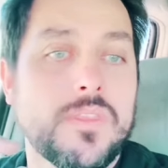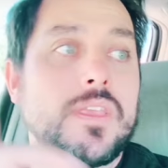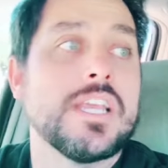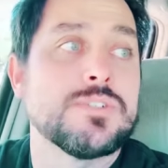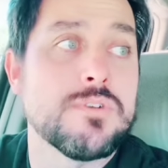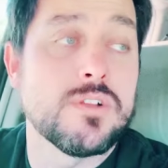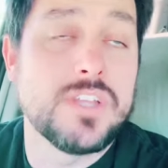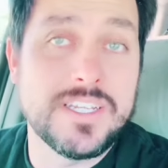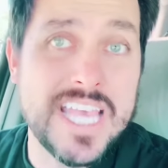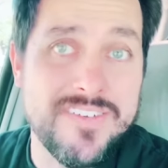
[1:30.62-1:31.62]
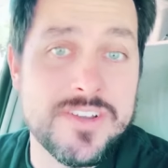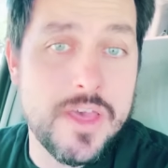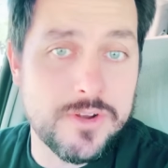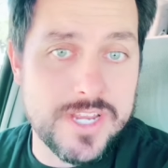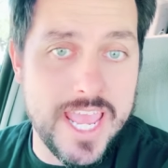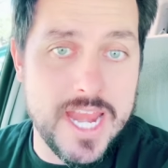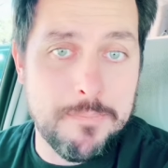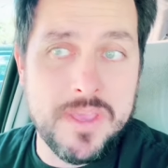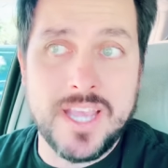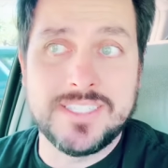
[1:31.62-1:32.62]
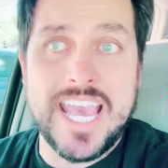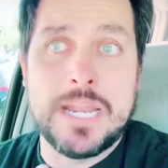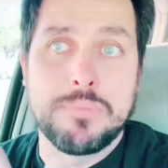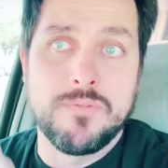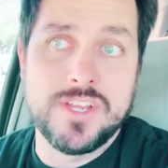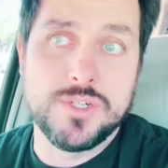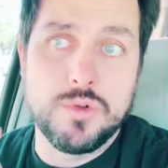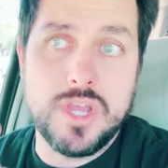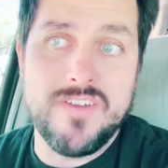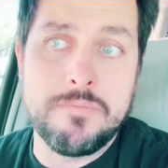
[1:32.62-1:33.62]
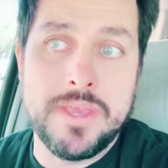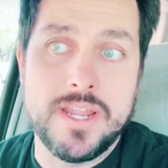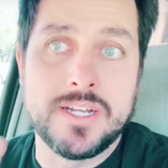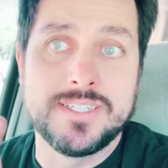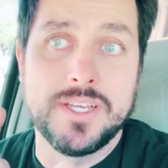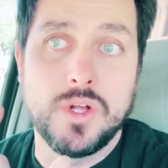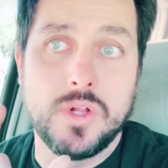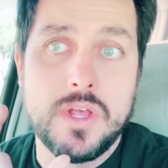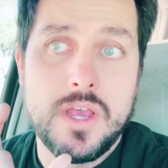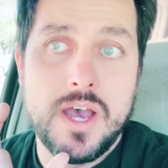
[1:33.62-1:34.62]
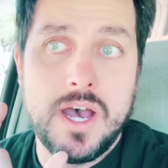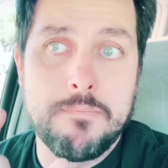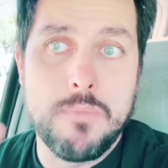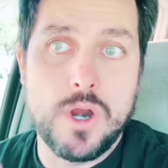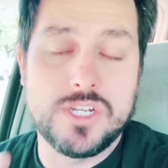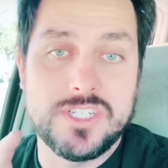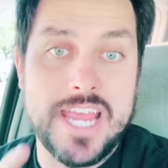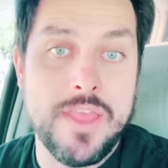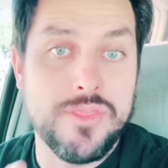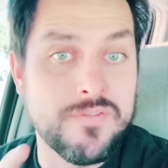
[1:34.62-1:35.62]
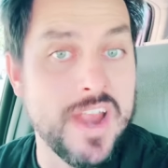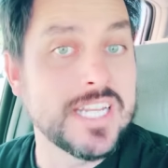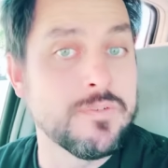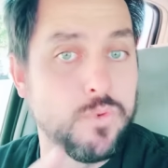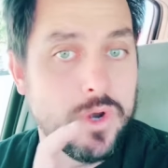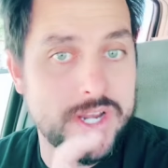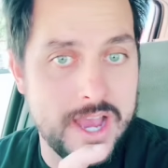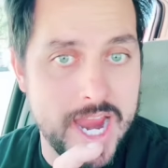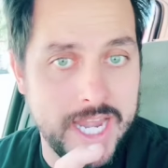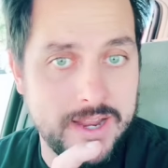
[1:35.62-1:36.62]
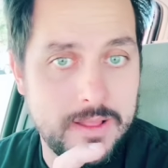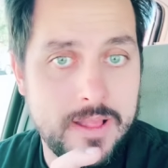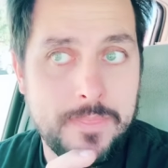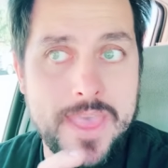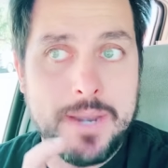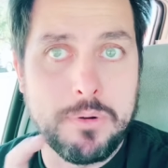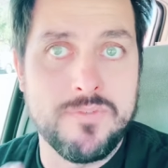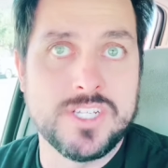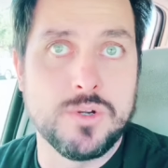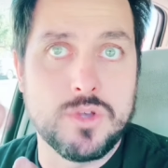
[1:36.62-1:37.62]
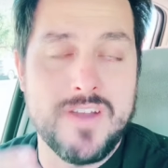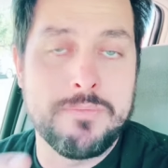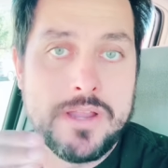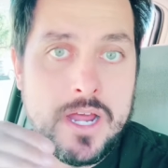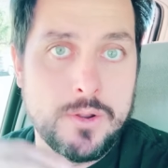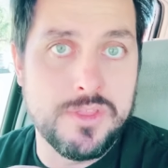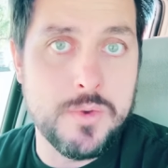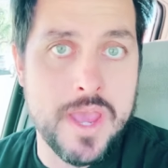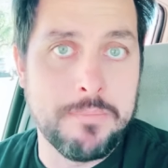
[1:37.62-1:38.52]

Israel does have another date because they had a provisional government until uh, March 10th of 1949. They had a provisional government under the UN.